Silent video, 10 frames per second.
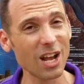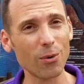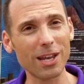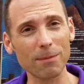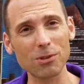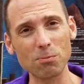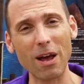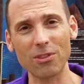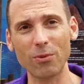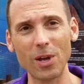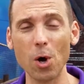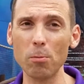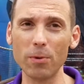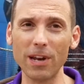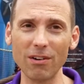We kept this pathway
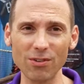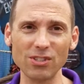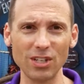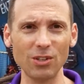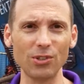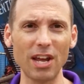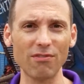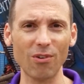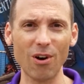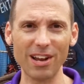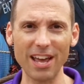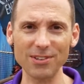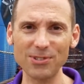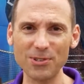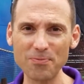open every single day for our guests.